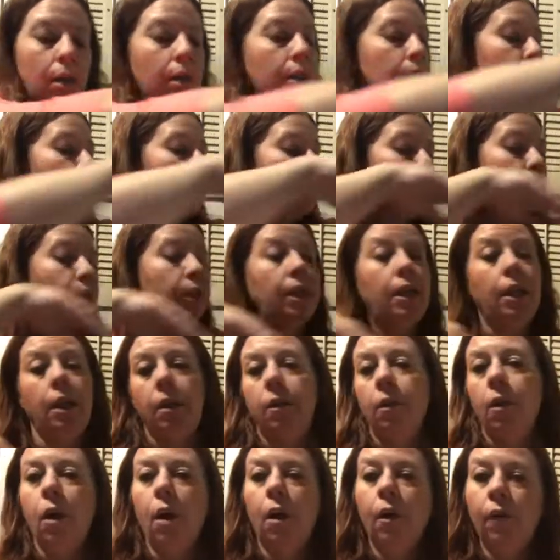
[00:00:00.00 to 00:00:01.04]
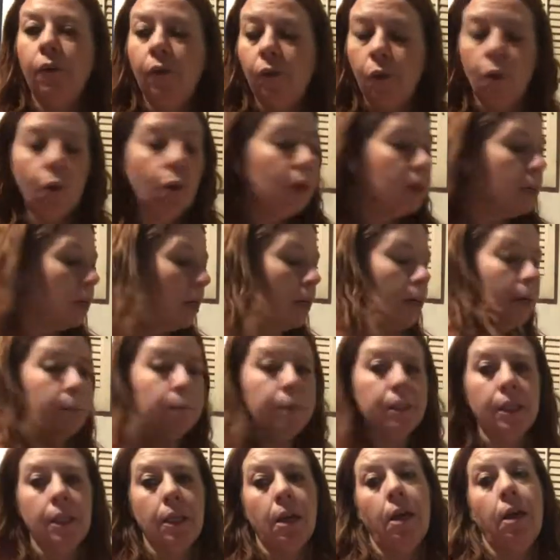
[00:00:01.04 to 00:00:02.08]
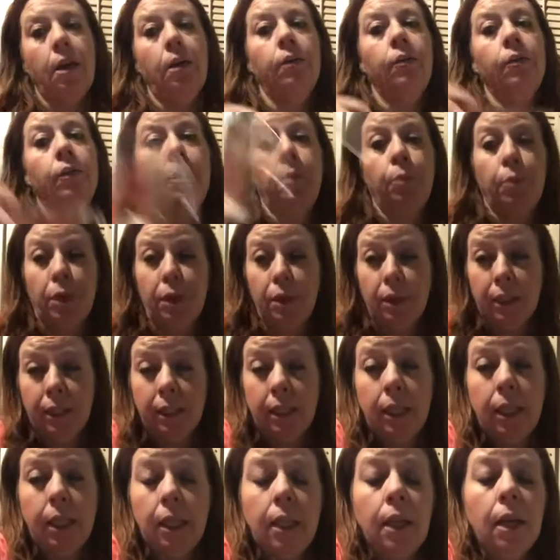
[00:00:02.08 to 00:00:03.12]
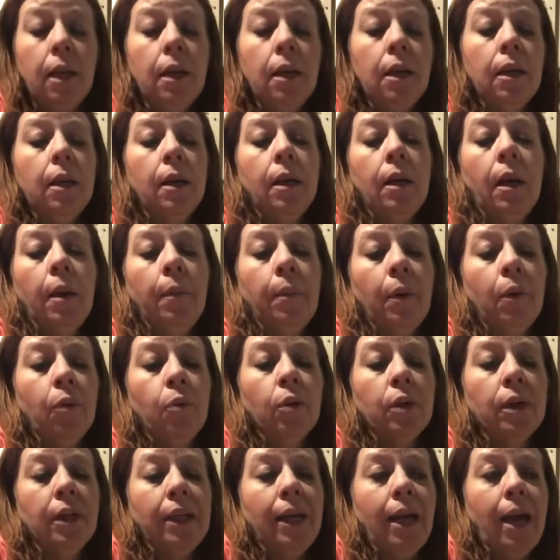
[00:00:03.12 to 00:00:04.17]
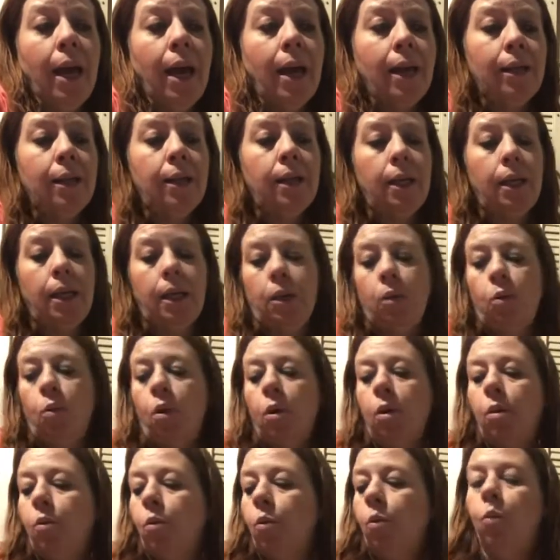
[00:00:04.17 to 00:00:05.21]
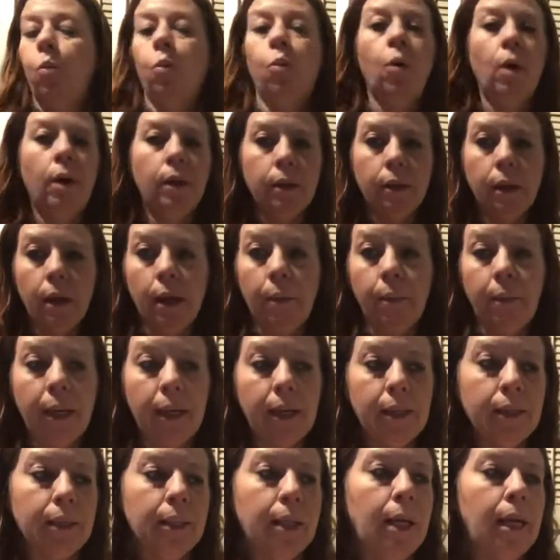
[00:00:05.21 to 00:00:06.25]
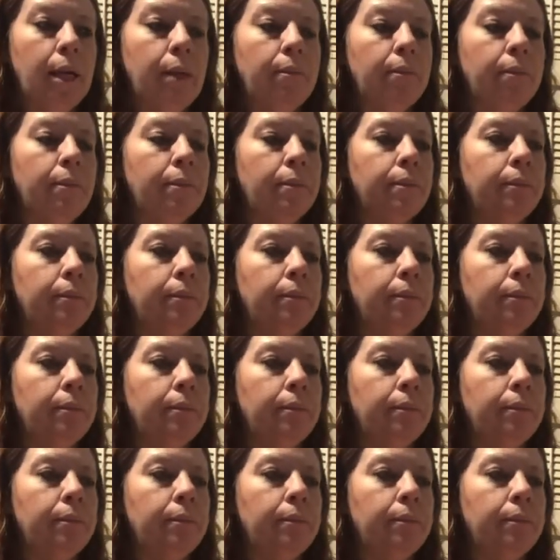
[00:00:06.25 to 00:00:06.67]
So we need 4 cups of the birdseed, but but we're gonna add it in 1 cup at a time.